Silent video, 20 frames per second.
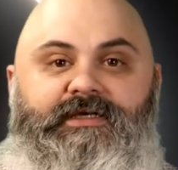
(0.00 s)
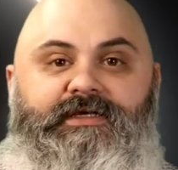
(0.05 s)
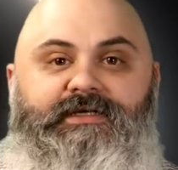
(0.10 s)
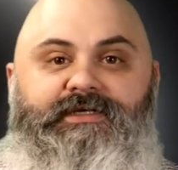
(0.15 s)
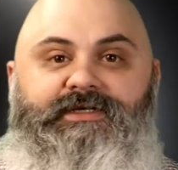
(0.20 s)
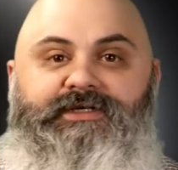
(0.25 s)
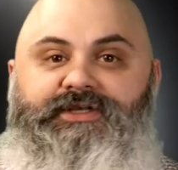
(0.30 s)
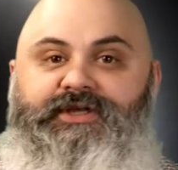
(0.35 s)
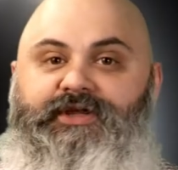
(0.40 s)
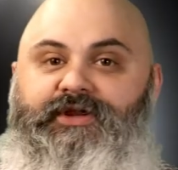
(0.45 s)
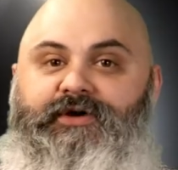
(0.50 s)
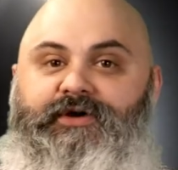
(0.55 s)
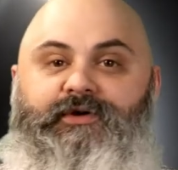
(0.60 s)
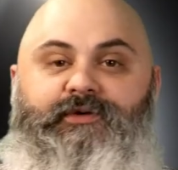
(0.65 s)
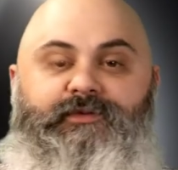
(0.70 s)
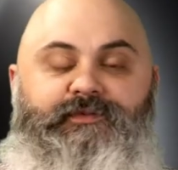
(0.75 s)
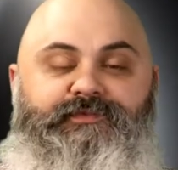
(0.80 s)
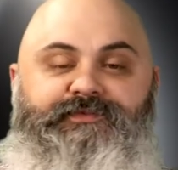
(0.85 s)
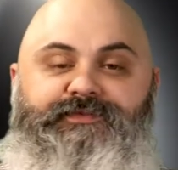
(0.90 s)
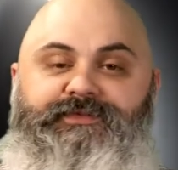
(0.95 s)
you
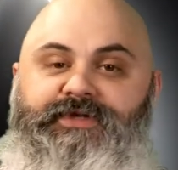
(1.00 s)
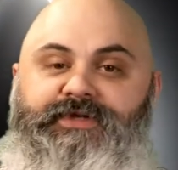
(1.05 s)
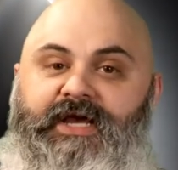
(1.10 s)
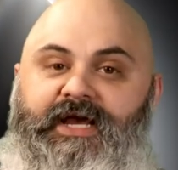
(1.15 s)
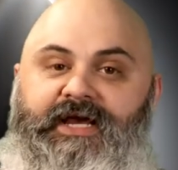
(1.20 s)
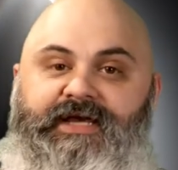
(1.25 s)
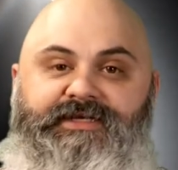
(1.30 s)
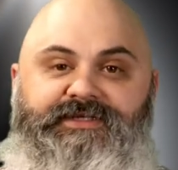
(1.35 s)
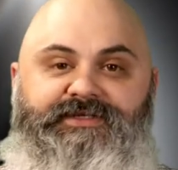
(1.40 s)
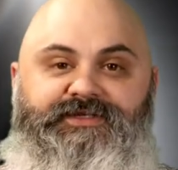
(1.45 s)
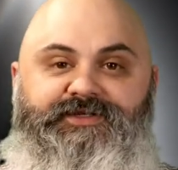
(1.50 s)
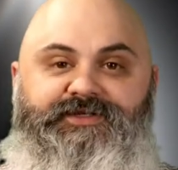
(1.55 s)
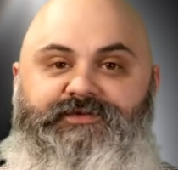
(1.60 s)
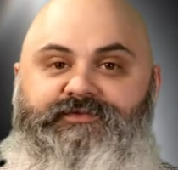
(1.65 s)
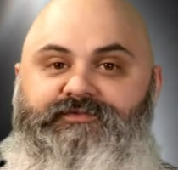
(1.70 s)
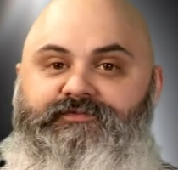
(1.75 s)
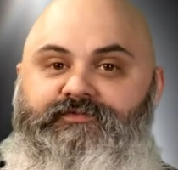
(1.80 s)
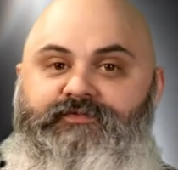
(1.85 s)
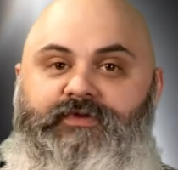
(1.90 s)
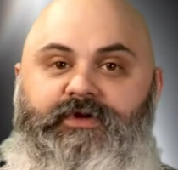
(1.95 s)
know, you guys
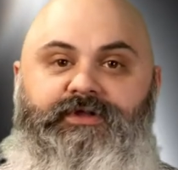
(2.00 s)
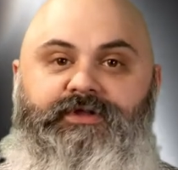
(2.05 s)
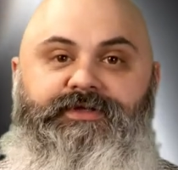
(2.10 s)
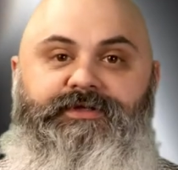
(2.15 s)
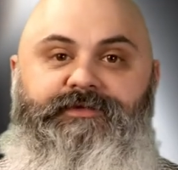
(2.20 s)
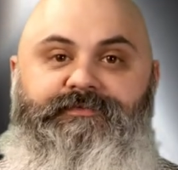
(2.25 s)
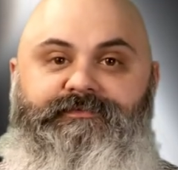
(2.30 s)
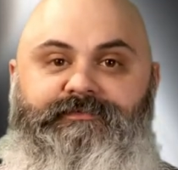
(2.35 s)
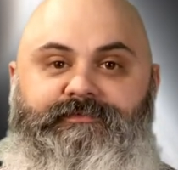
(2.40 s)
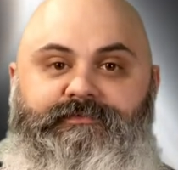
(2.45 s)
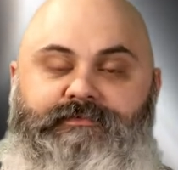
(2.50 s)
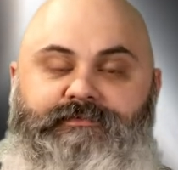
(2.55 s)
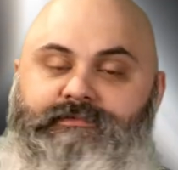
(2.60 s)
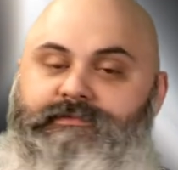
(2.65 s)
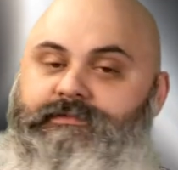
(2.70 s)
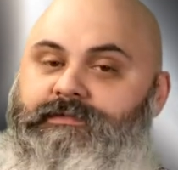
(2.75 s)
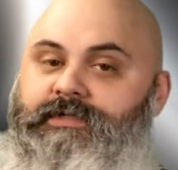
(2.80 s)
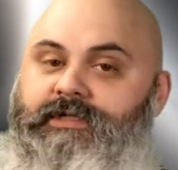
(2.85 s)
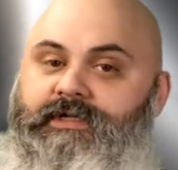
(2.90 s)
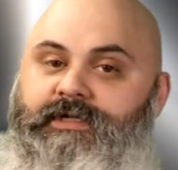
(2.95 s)
really
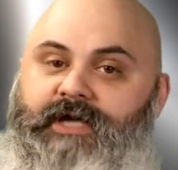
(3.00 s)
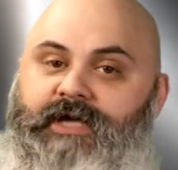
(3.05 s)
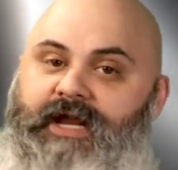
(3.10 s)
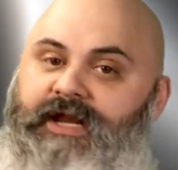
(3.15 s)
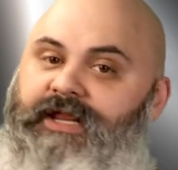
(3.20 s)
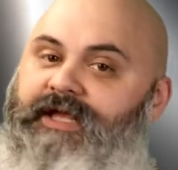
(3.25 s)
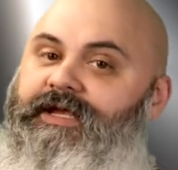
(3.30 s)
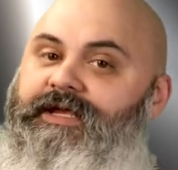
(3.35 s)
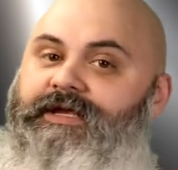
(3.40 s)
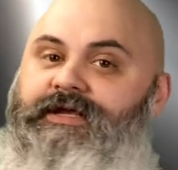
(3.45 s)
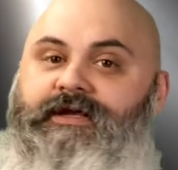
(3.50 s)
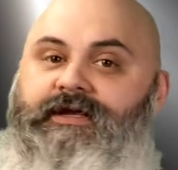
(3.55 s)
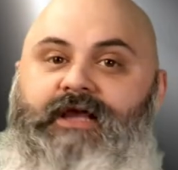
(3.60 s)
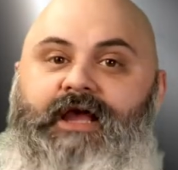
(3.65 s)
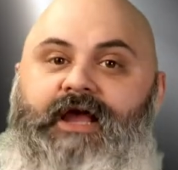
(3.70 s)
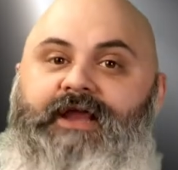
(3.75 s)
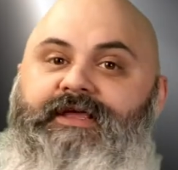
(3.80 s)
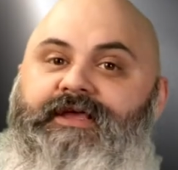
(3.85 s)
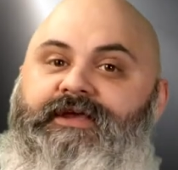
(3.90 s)
kind of you got to get your